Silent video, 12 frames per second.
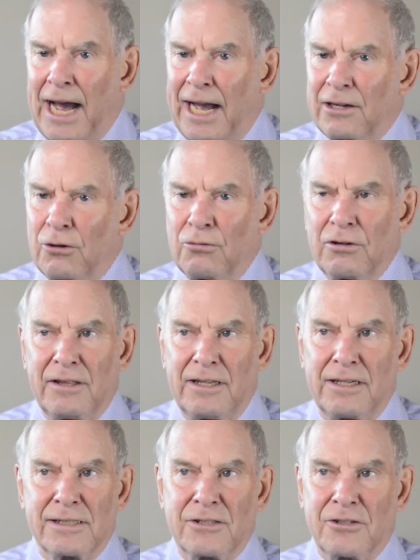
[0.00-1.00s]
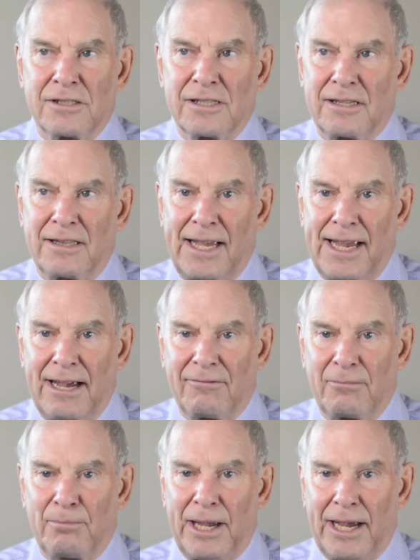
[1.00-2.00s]
I don't think it's just that they
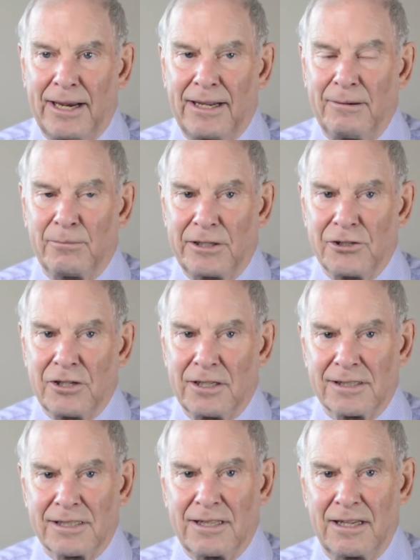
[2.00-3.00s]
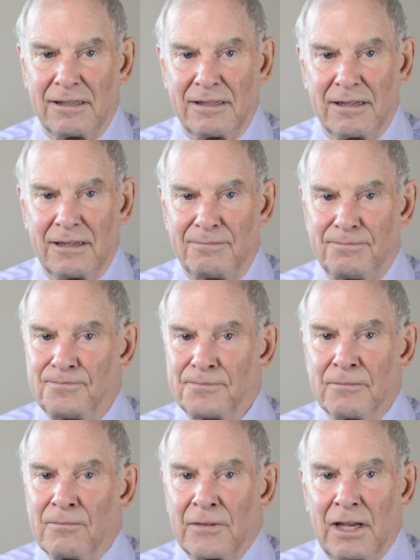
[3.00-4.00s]
have a bad image, it's that
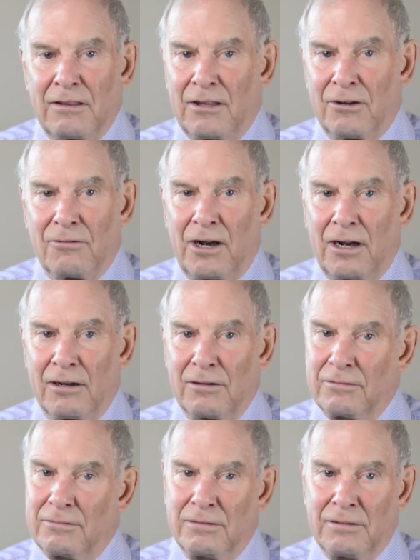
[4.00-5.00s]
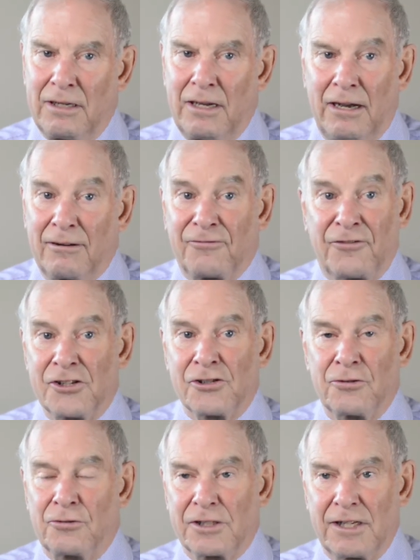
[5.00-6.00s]
there are
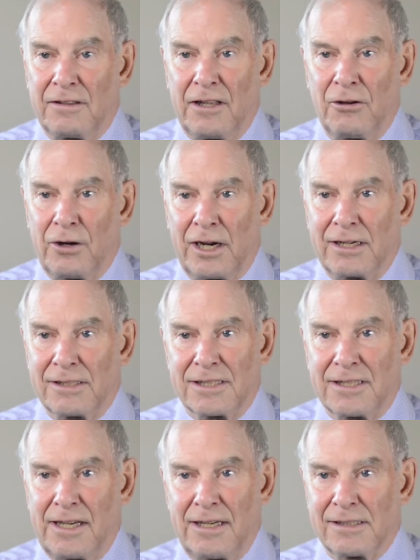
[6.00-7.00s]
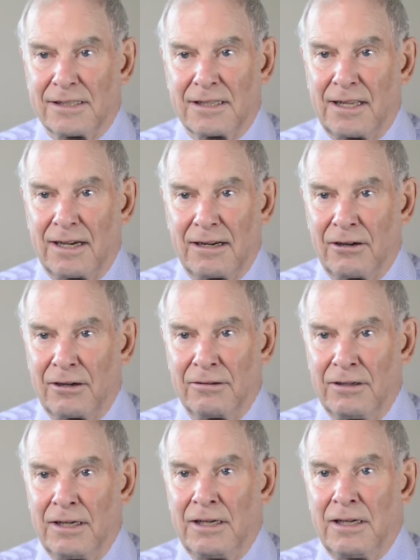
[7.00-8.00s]
officials in the United States that are
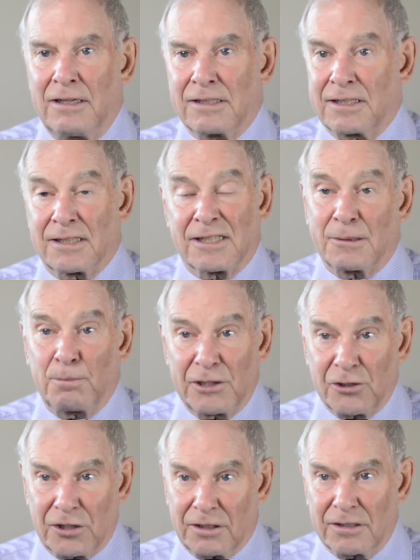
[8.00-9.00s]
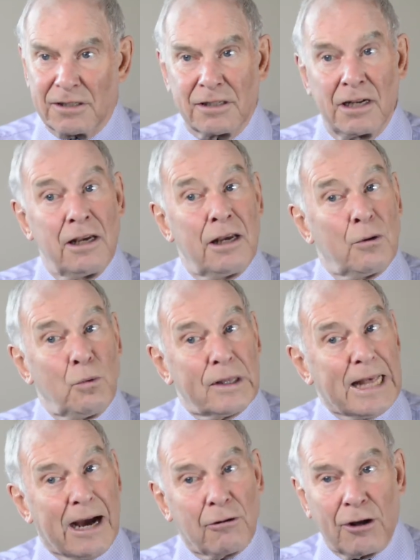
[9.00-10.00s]
suspicious
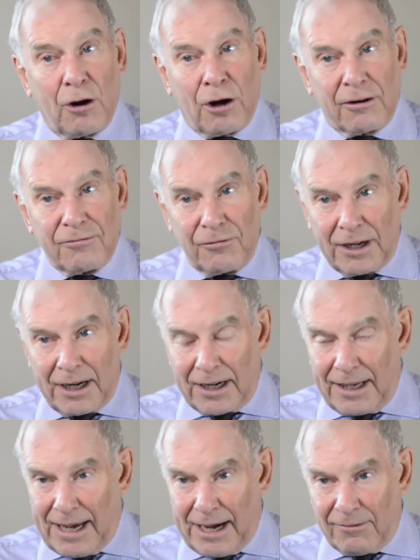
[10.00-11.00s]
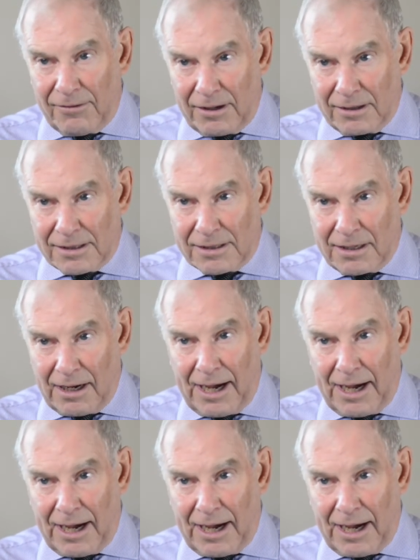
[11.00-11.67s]
without offering any evidence.